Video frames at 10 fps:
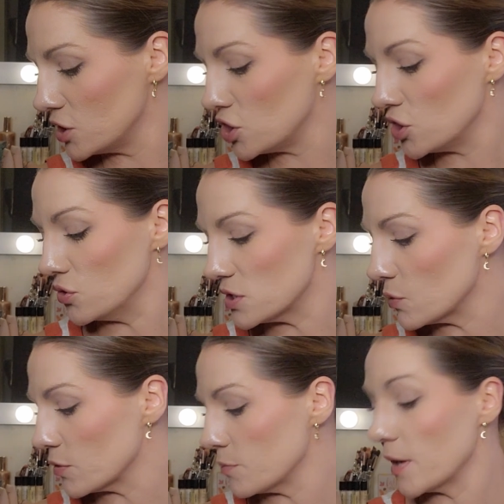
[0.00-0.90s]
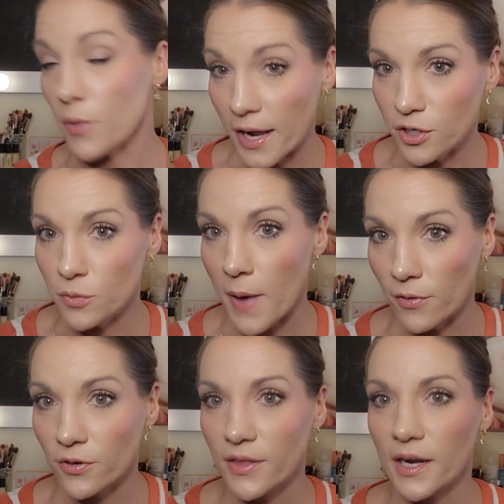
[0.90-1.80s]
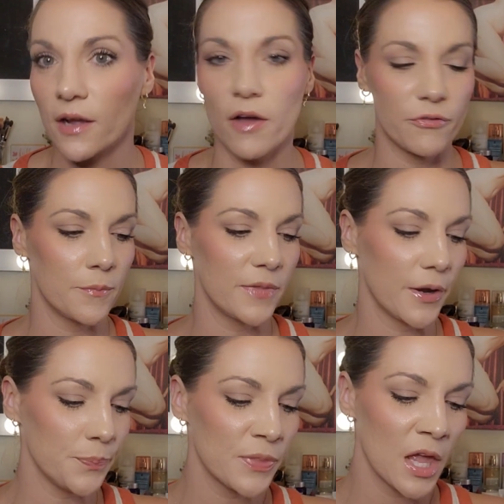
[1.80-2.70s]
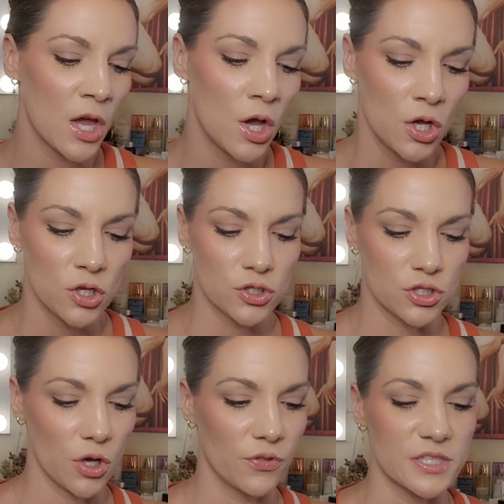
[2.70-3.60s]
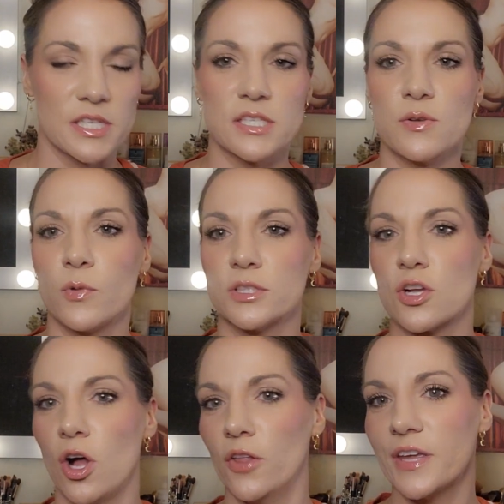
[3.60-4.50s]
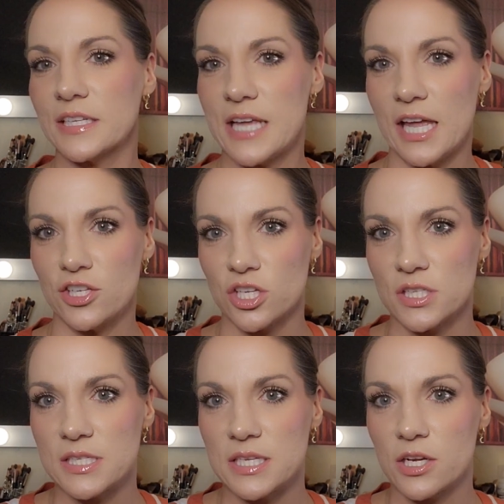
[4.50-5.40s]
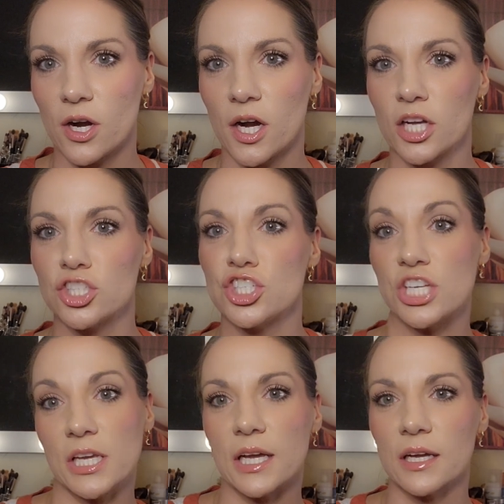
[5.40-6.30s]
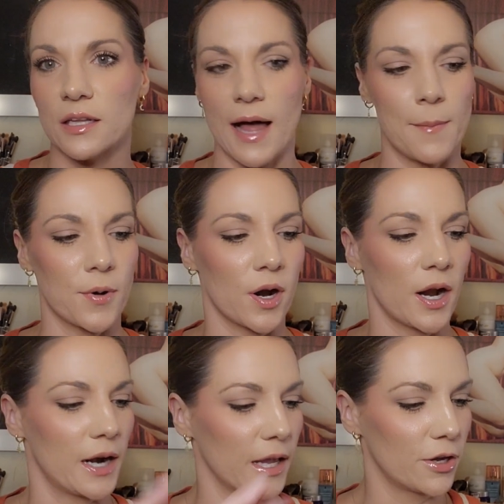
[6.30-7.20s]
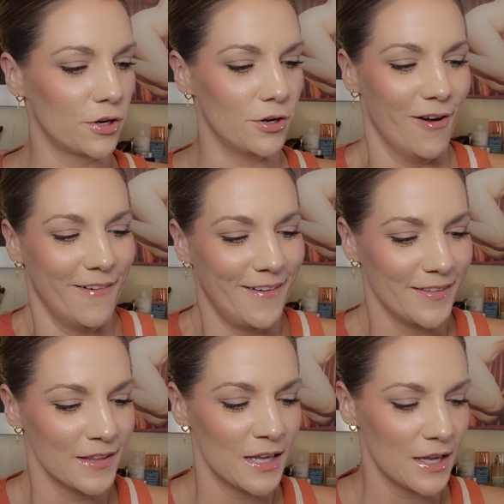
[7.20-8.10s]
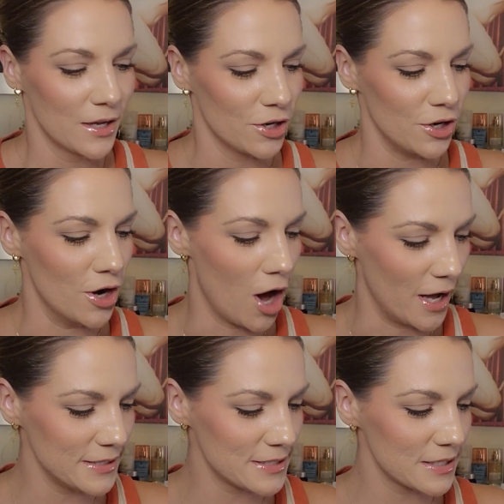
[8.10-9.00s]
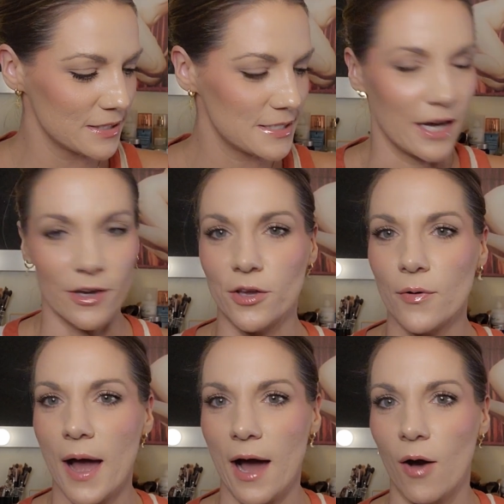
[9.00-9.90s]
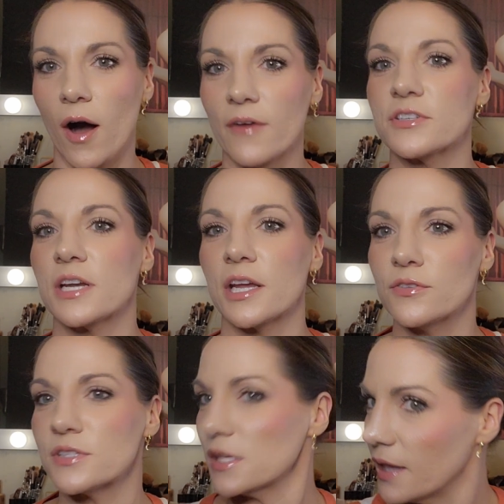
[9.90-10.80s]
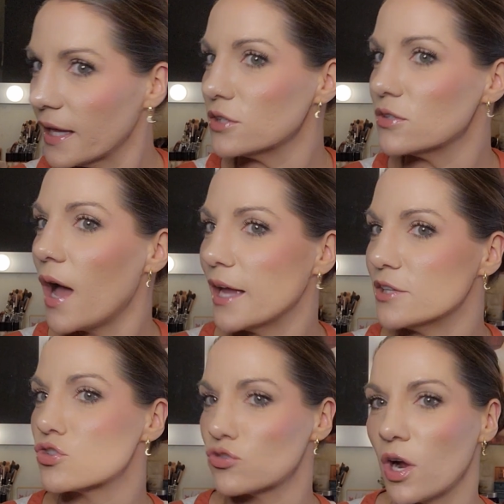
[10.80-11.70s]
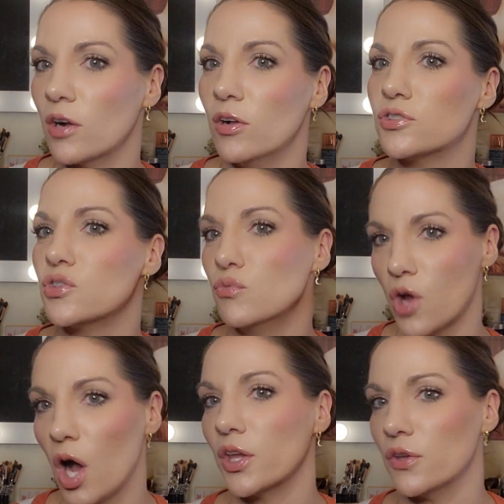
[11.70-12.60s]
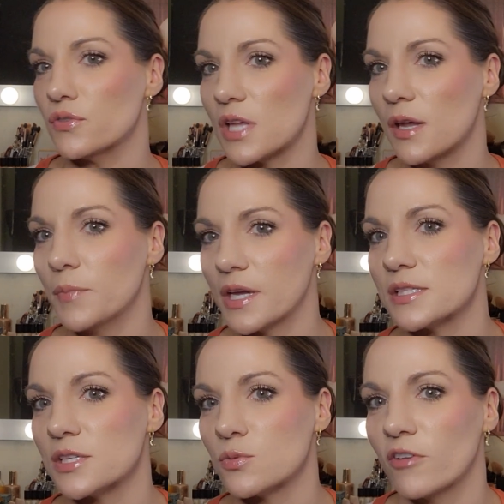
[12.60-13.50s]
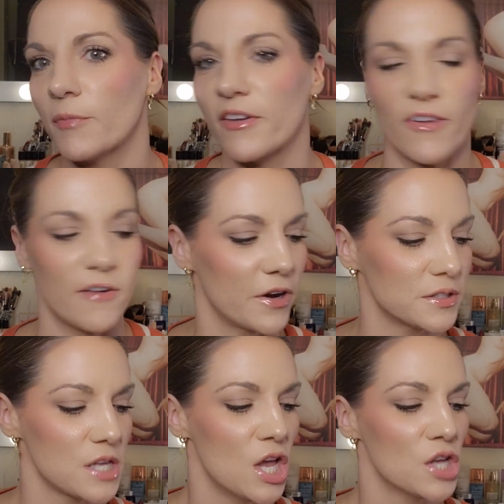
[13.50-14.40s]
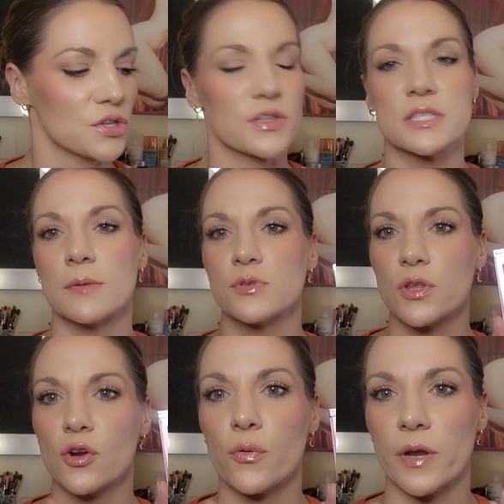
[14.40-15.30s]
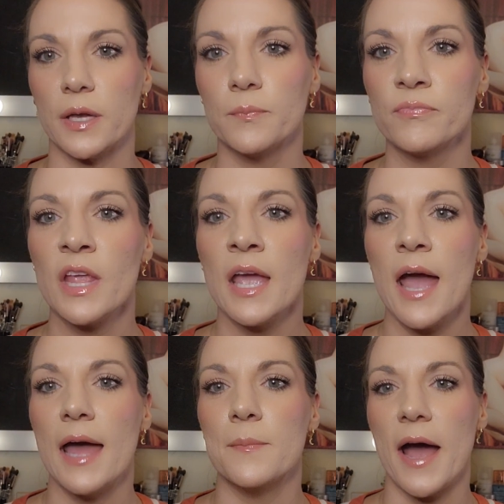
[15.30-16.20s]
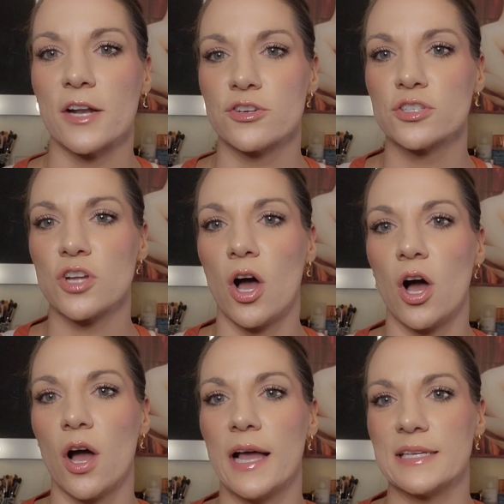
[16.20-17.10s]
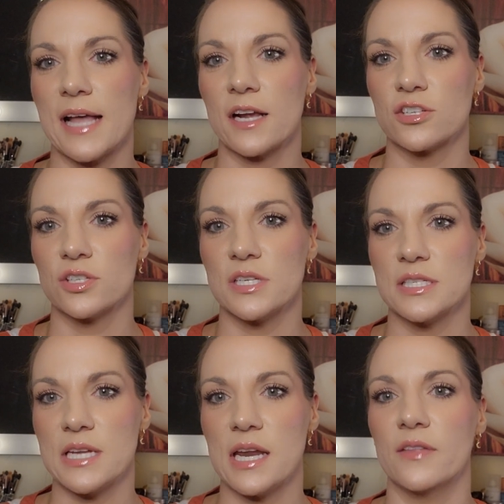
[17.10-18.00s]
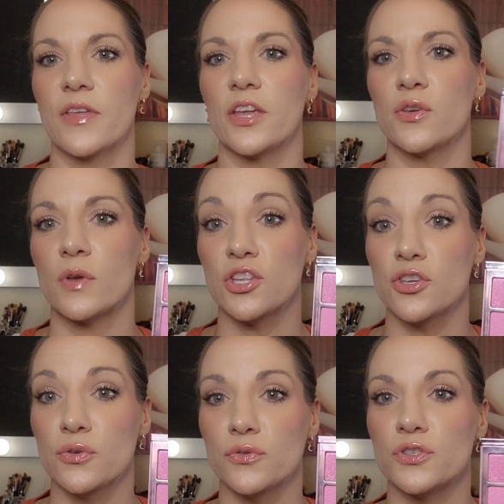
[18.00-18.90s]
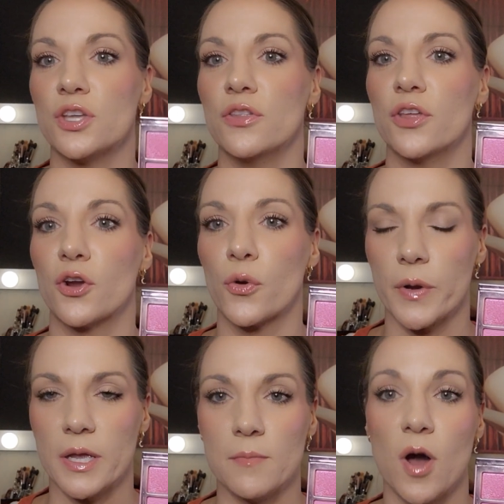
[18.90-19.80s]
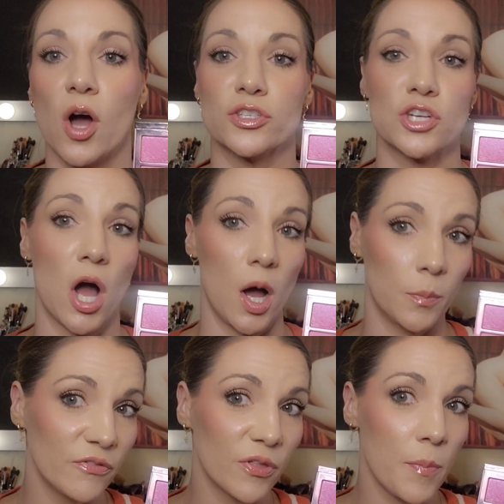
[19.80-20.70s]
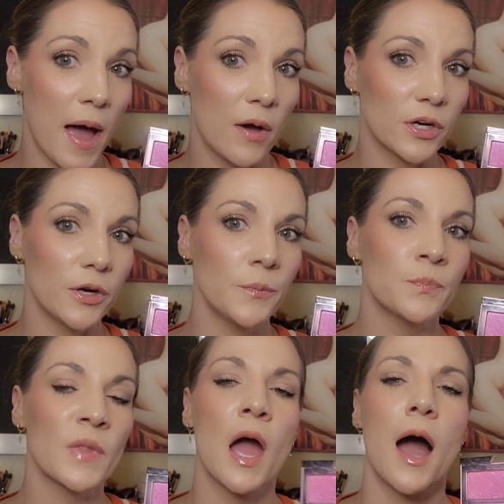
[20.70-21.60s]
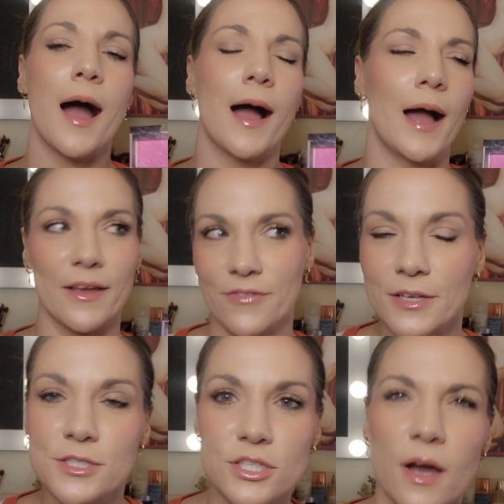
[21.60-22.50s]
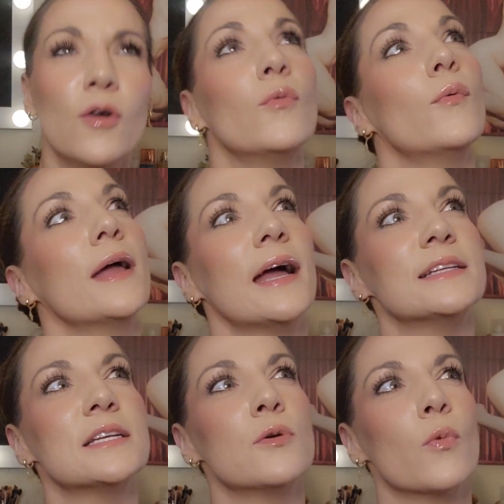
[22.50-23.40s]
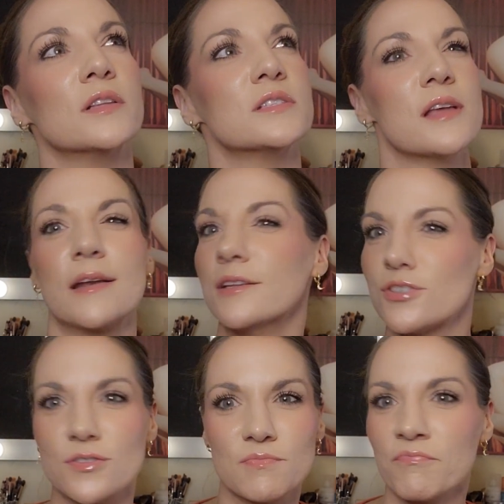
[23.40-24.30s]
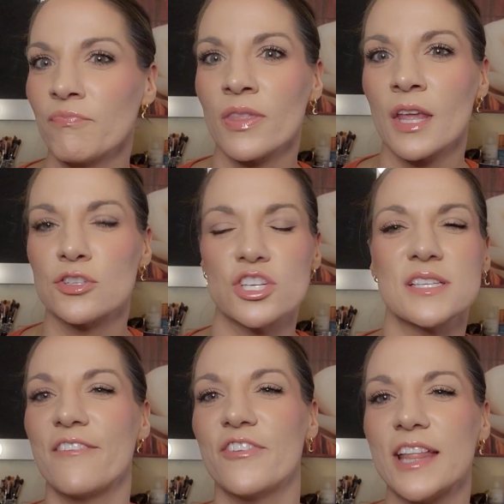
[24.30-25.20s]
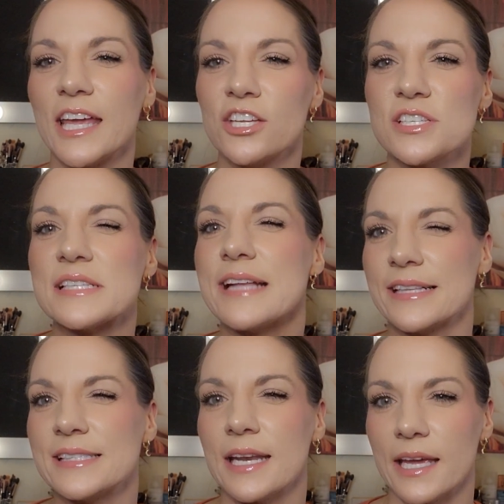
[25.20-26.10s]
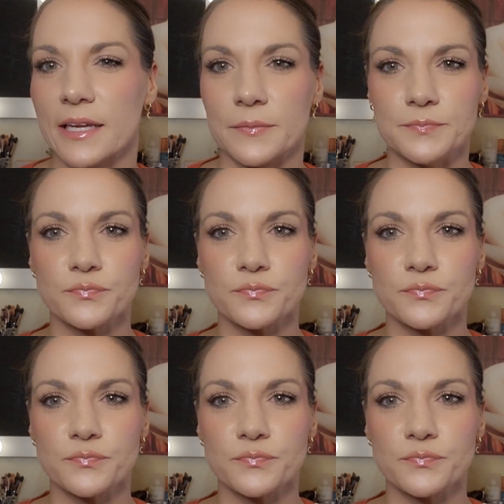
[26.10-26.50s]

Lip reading: to use it with my brand new powder that I got from there. So this is what's called the Attention Seeker Cheek Clapper, and I could not tell you how often I use it. Like, I struggle to not use it because it's one of my favorites. So this comes with a cream, and Patrick Ta has actually stated that you can use the cream on top of the powder. I have yet to do, oh wait, I did it once, and it's just, I feel like it just sets it in.